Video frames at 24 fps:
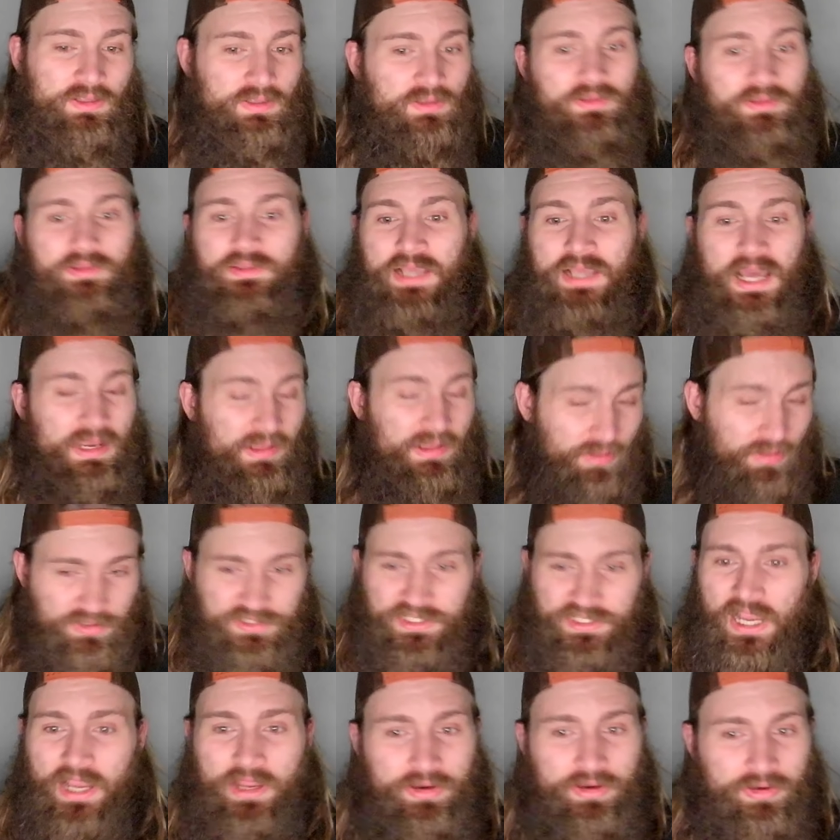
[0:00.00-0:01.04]
Got a little
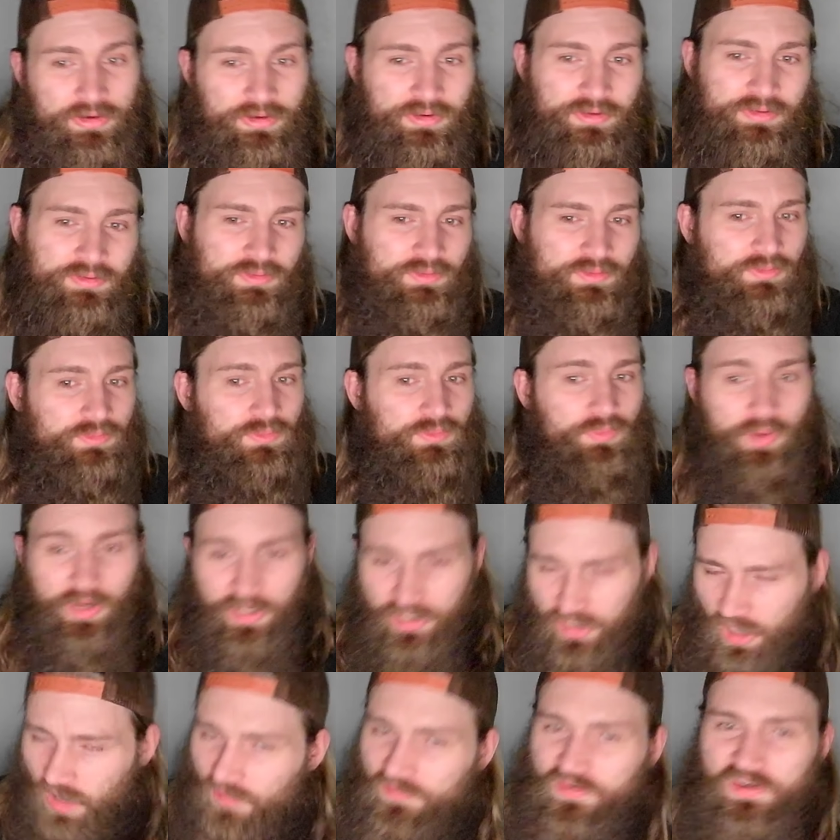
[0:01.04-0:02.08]
tired,
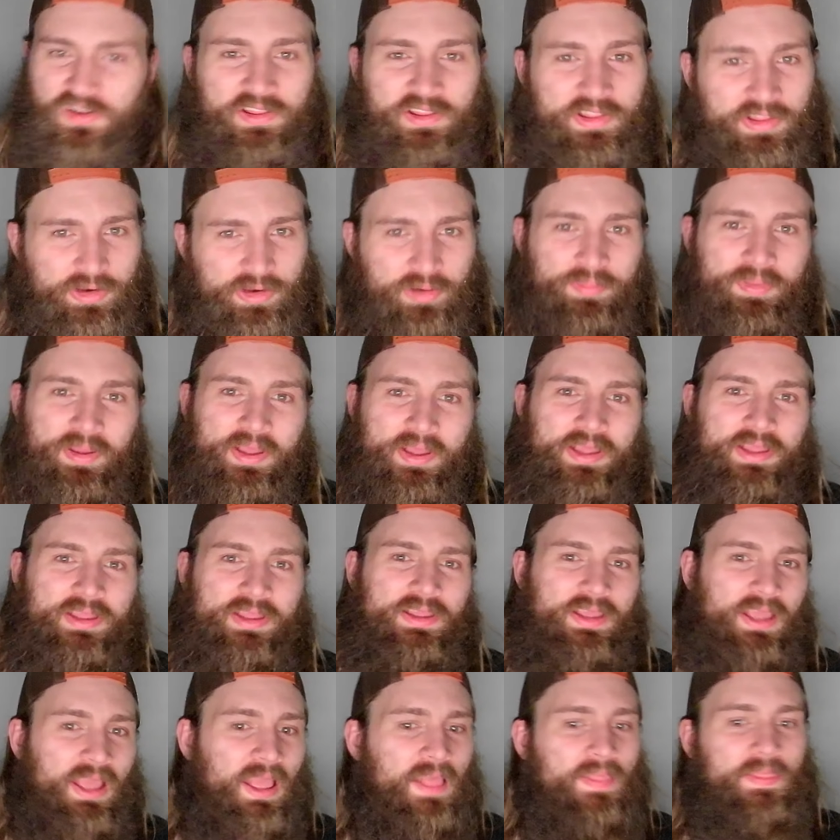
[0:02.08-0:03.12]
recovered a little bit,
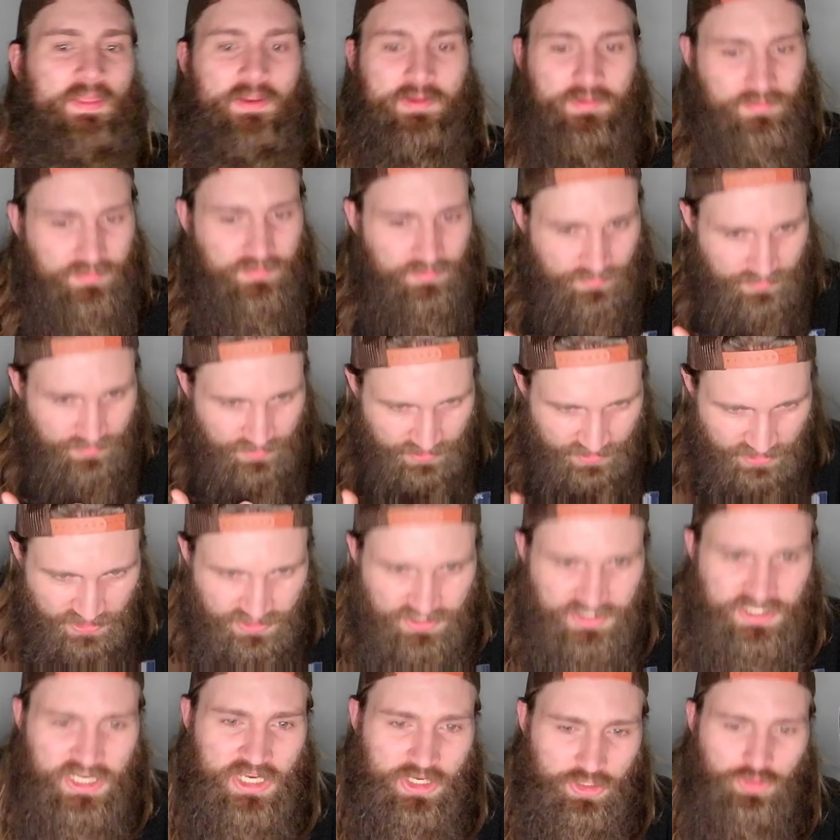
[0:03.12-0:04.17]
and then
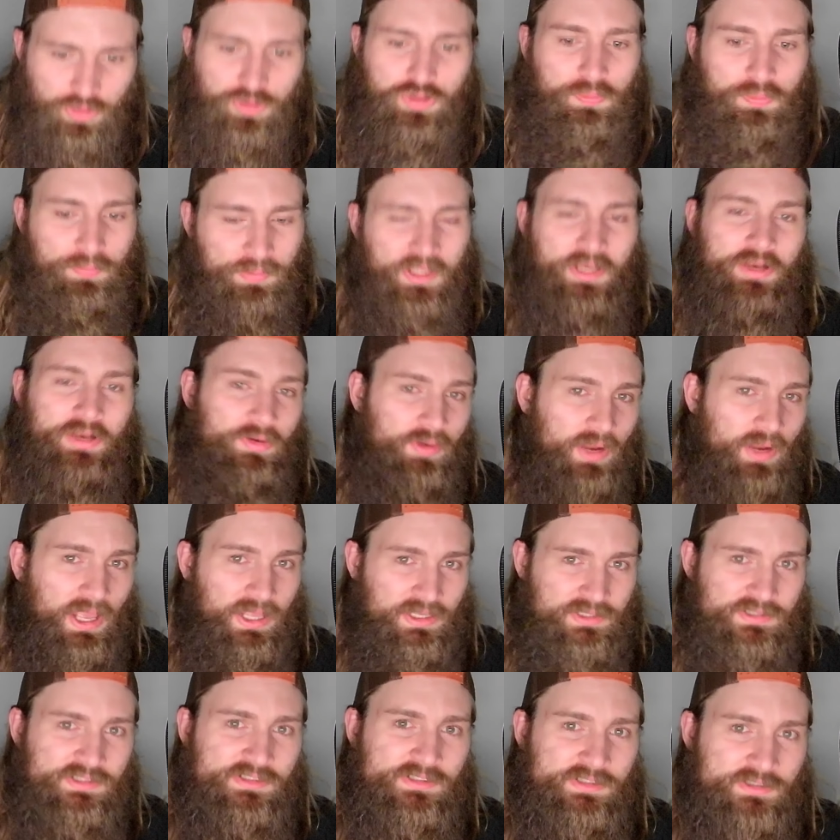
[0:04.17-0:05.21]
continued to beat her
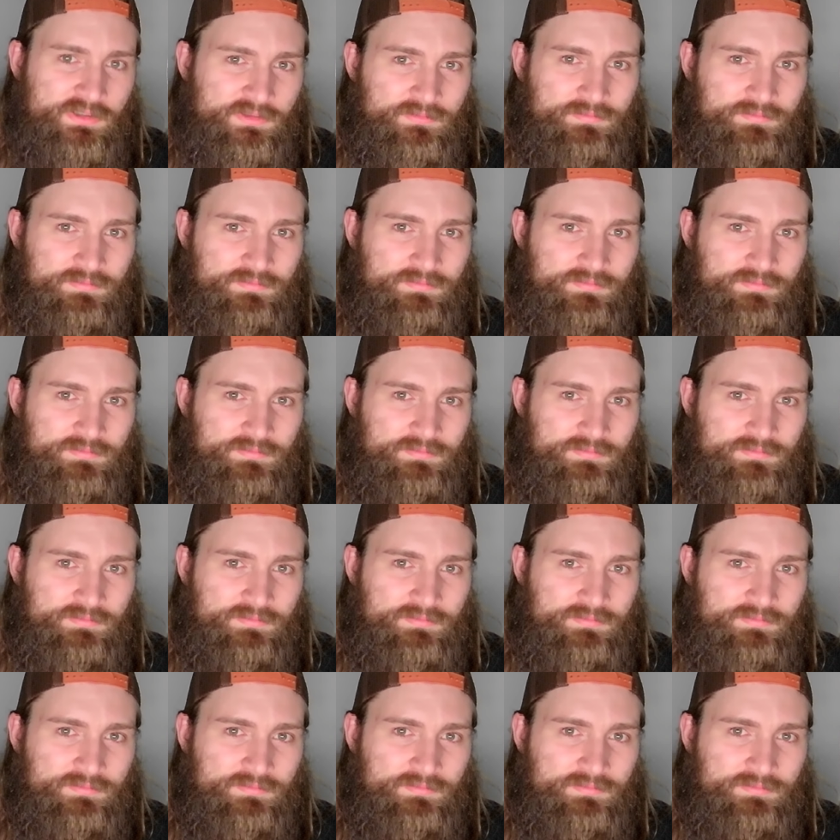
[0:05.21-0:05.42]
ass.